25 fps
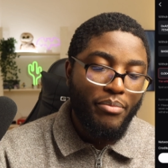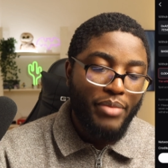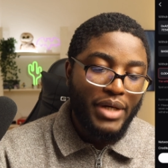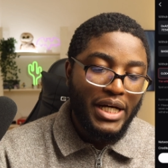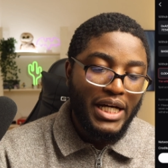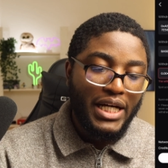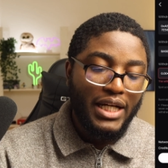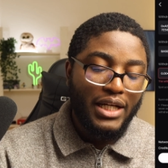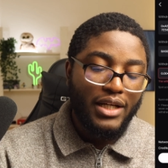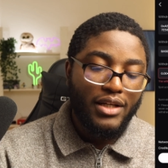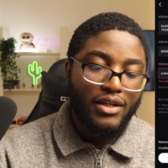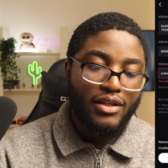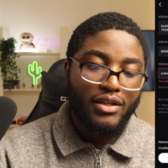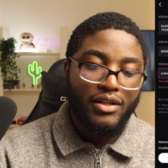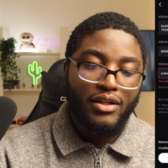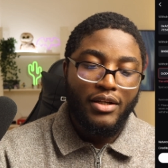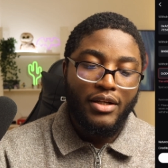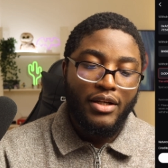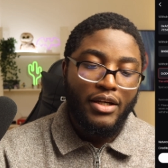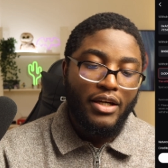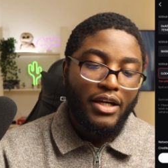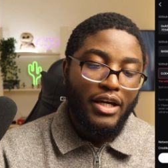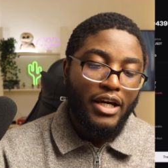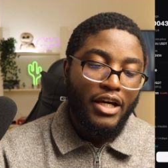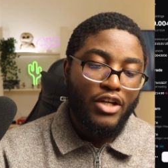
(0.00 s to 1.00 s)
back
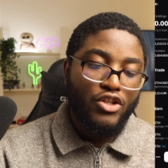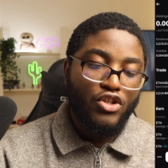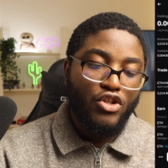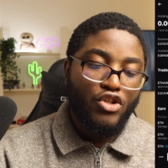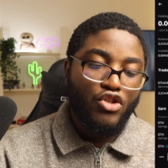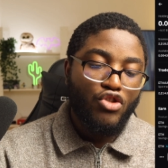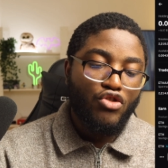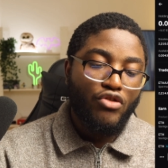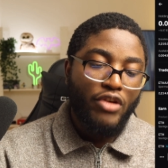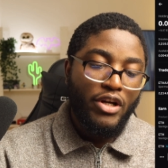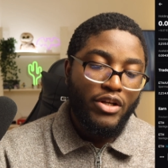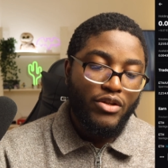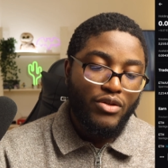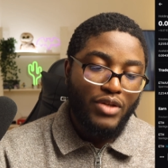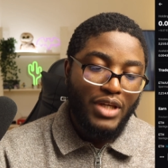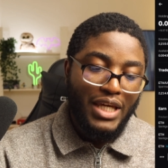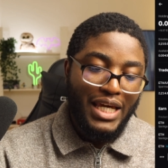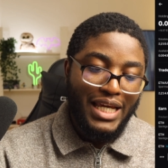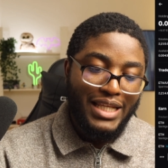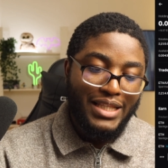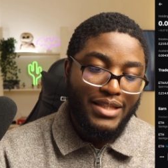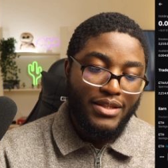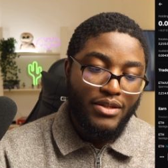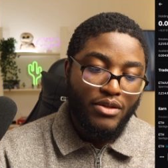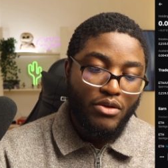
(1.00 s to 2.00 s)
and just try to
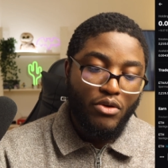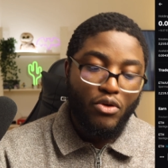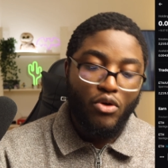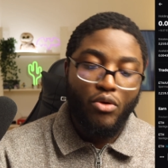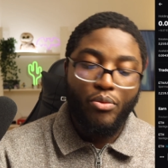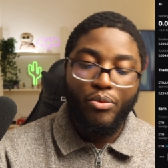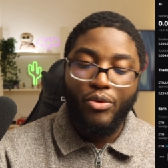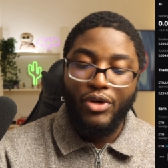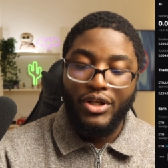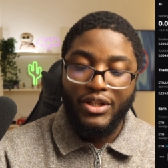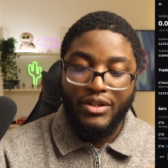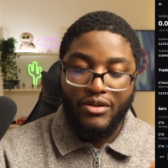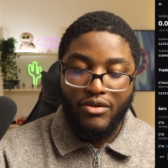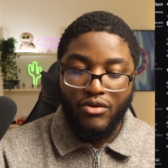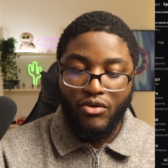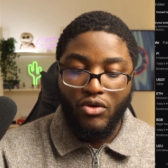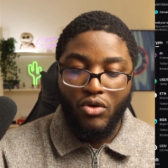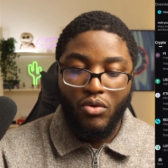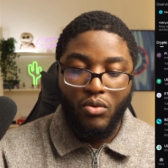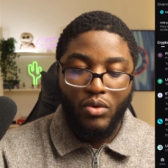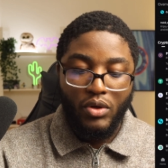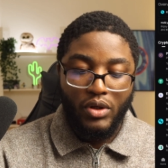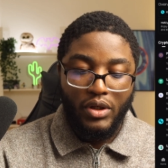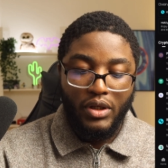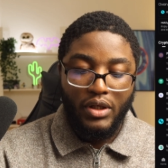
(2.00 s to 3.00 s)
get
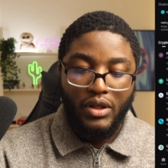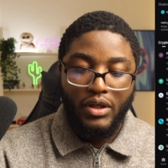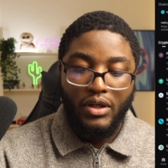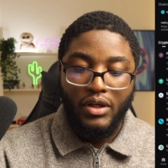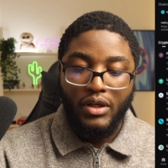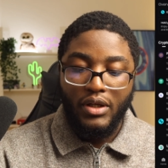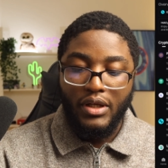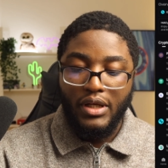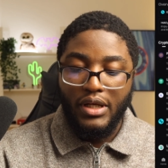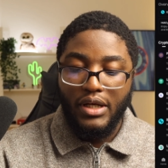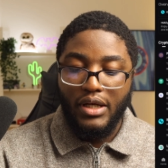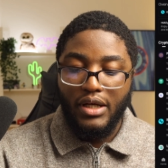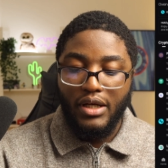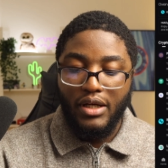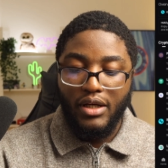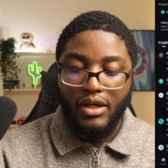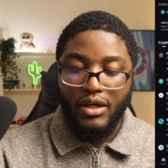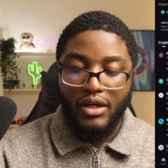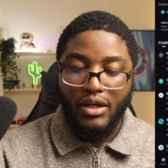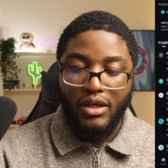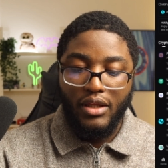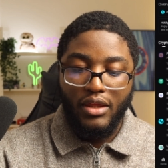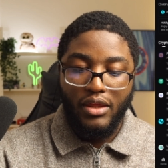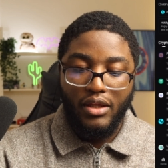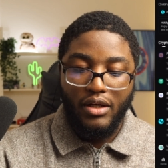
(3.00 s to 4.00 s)
0.01
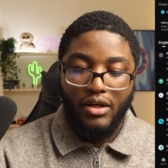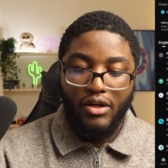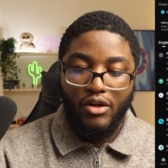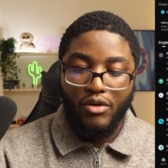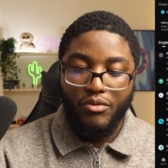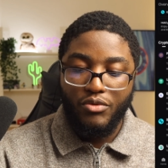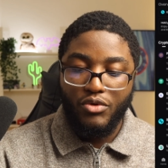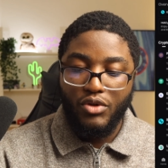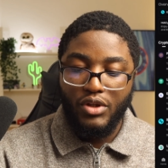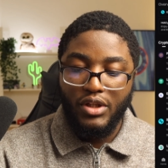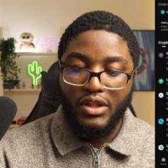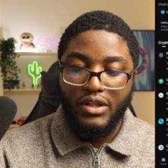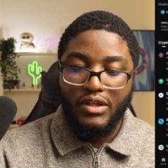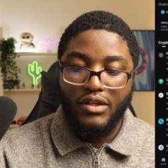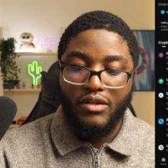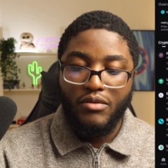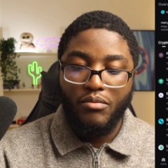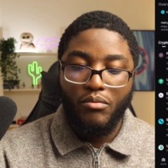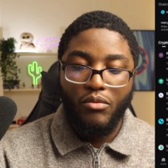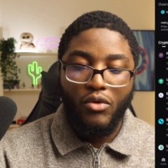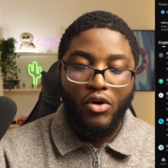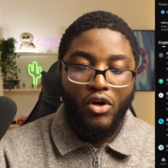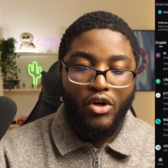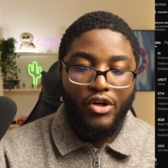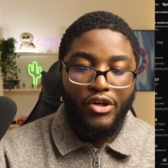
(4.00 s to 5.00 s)
Ethereum. So this is
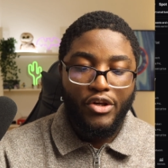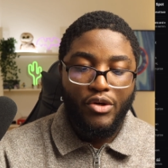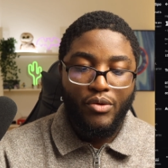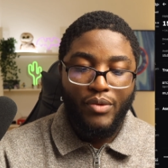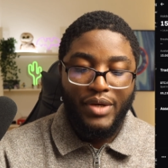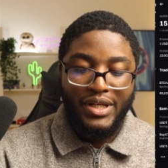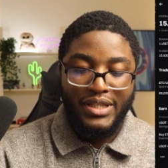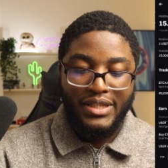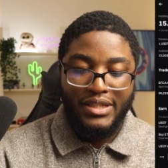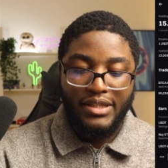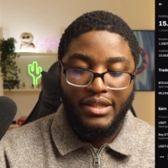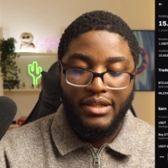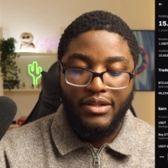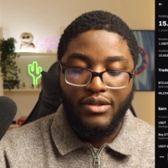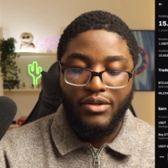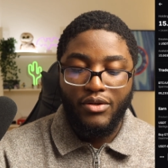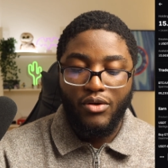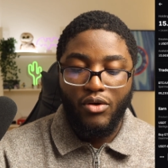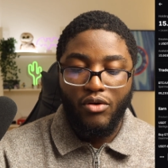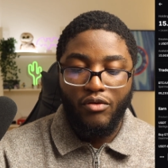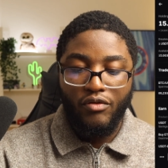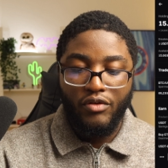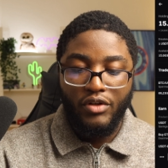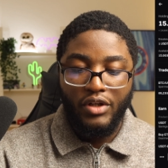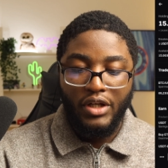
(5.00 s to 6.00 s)
more USDT
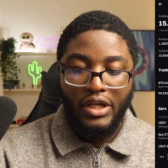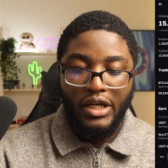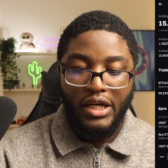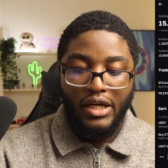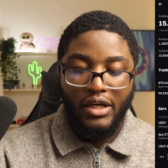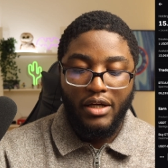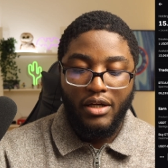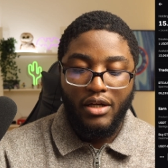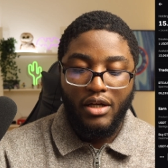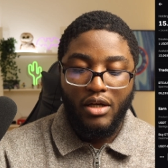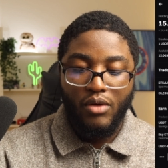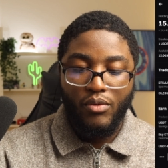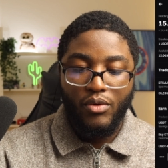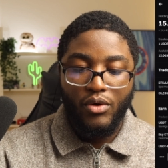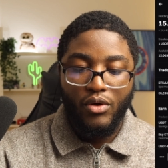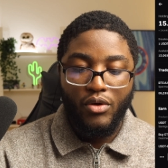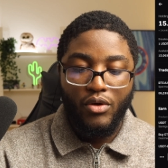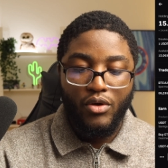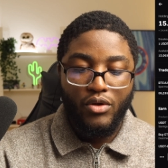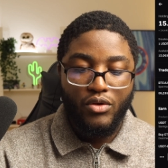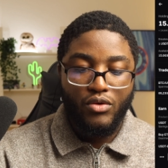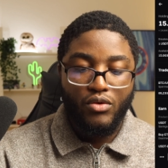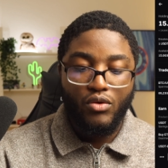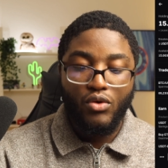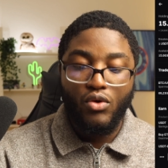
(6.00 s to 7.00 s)
over here. And we're
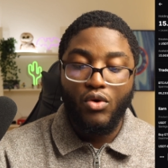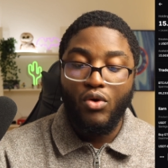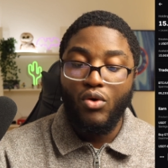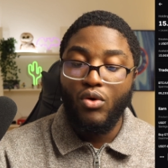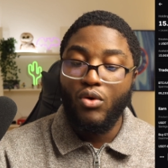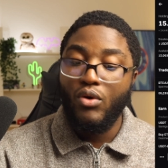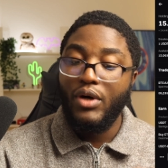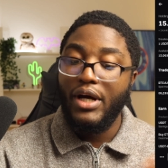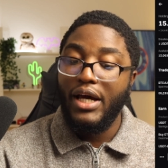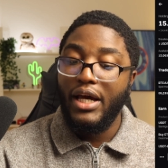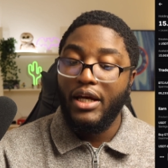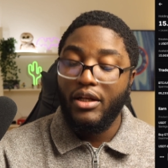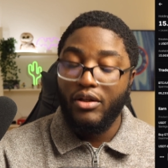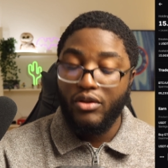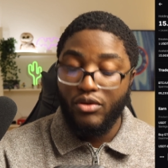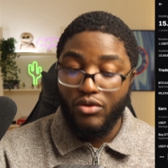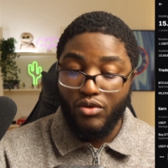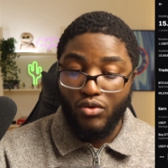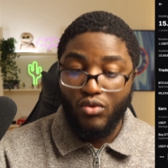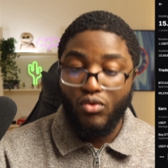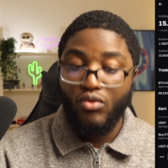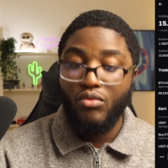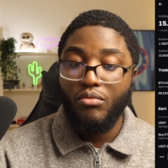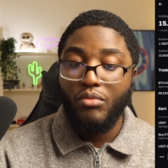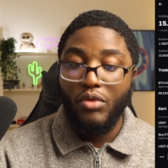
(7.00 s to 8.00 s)
going to go and
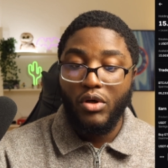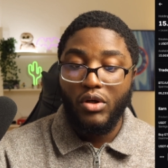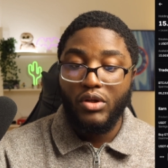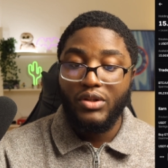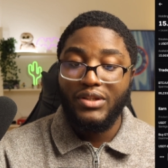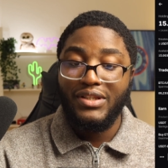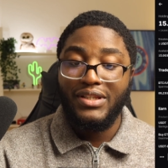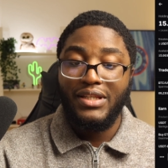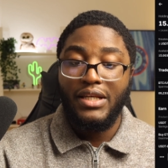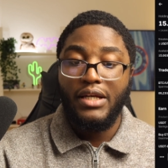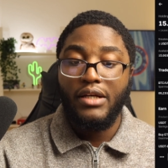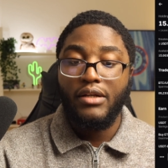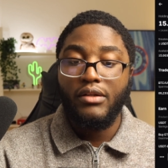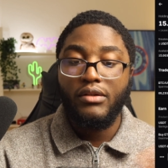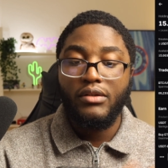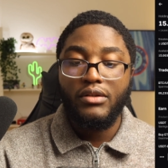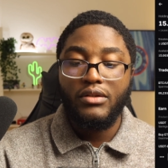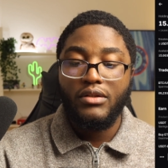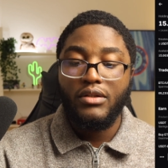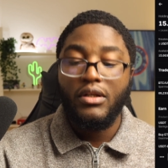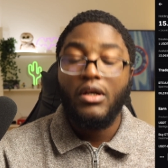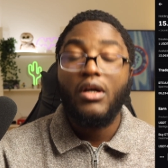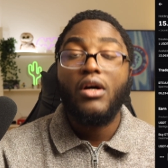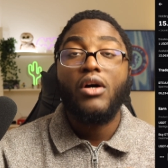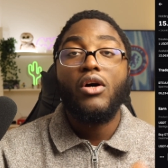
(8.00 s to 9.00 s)
do more
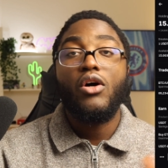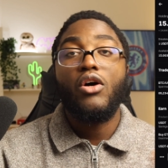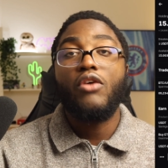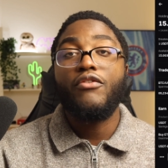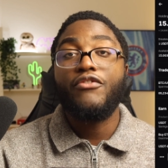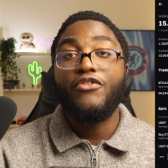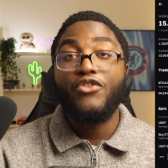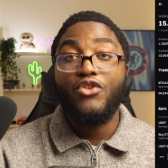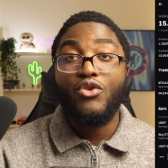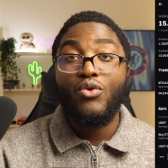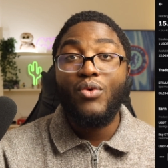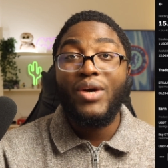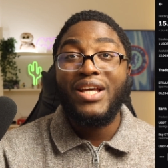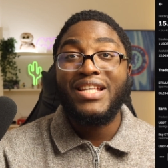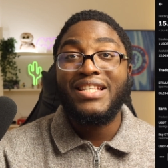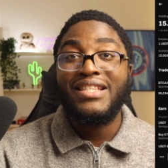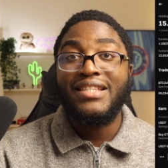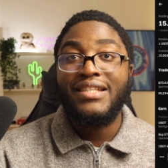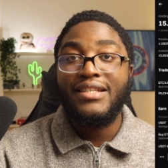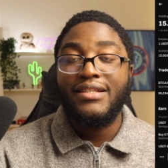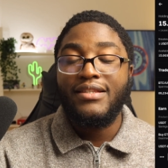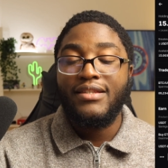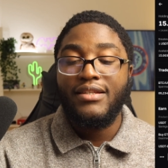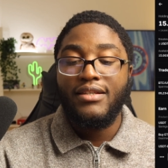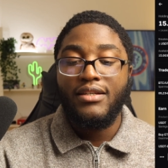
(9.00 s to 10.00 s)
sales of
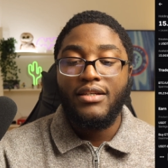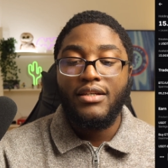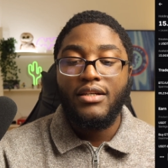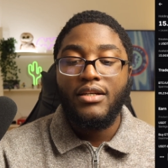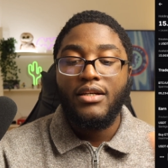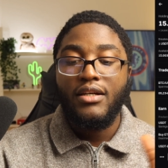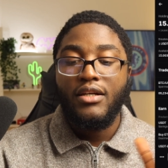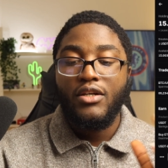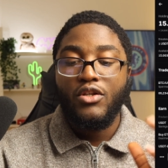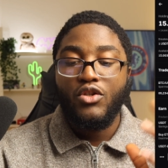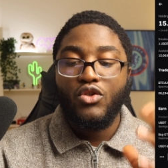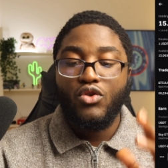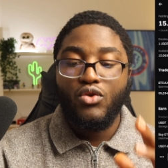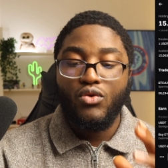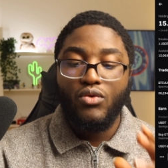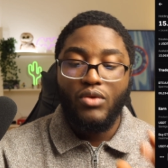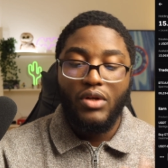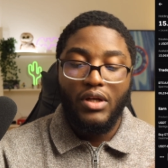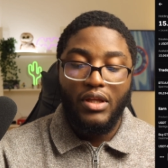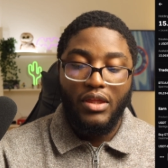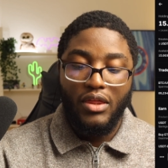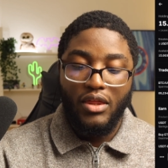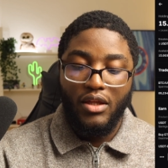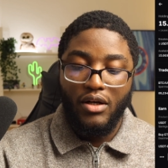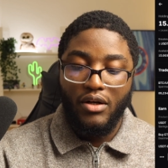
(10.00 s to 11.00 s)
USDT to
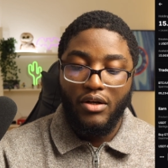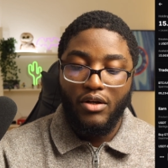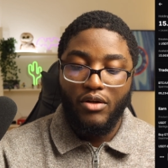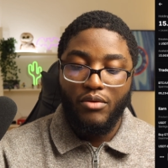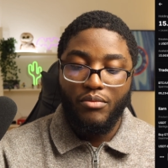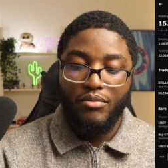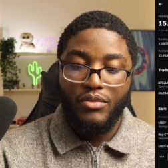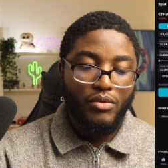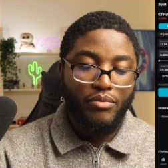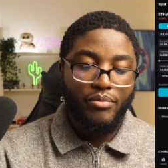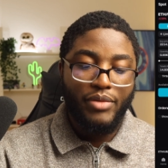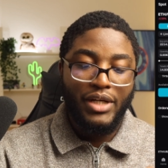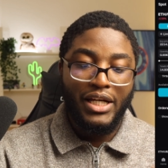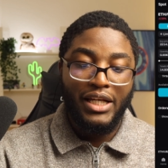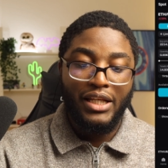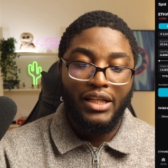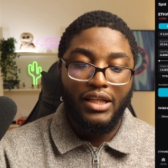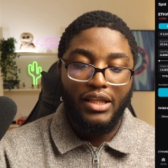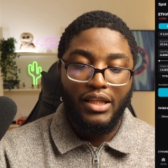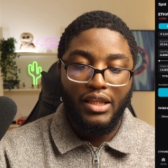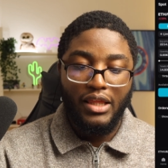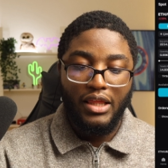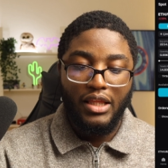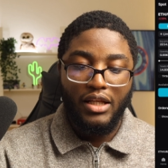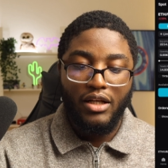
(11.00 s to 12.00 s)
Ethereum. We're buying
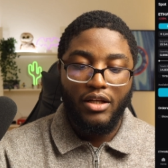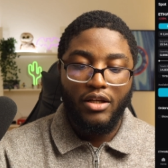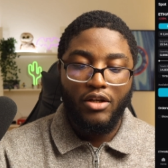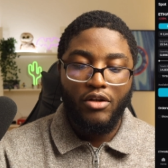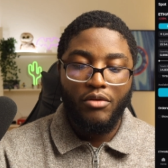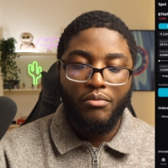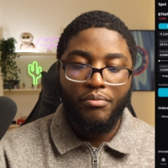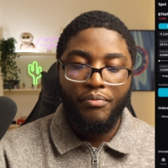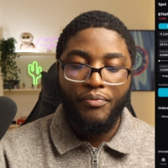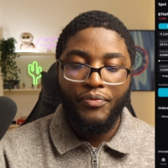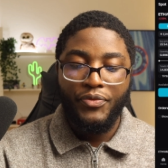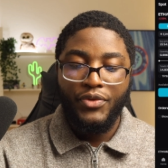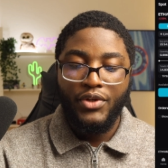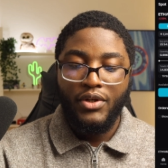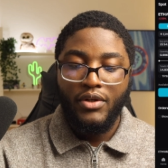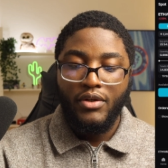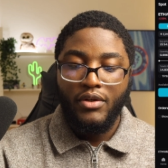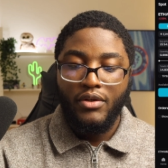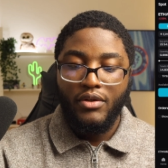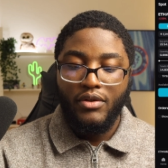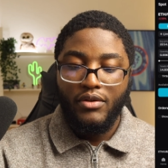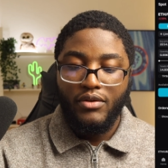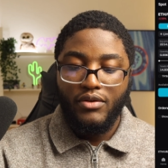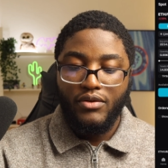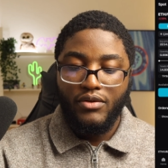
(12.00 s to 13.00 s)
Ethereum,
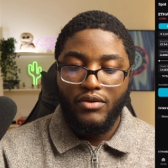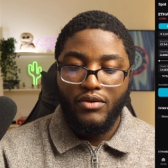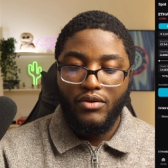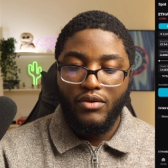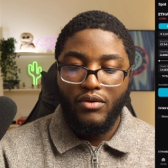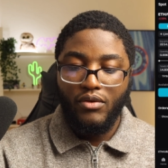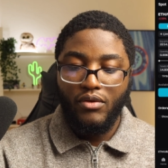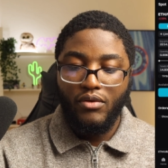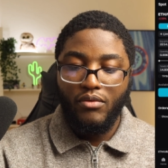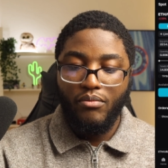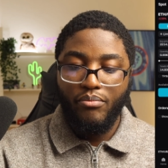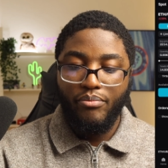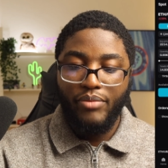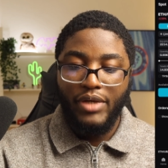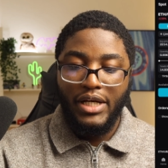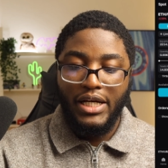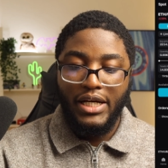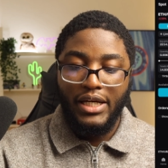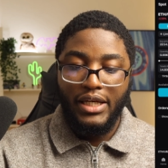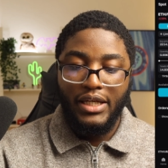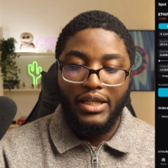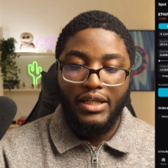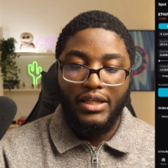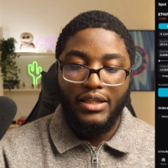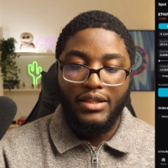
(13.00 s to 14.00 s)
so
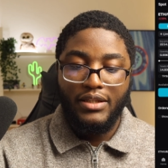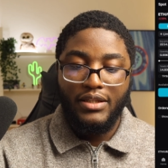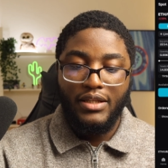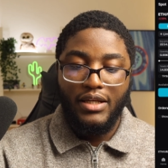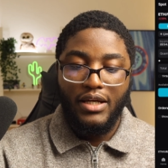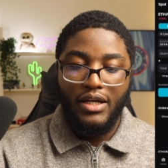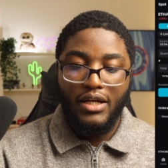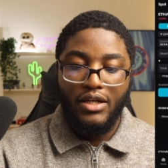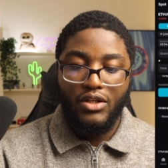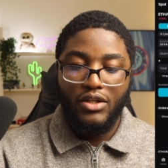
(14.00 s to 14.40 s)
buy ETH,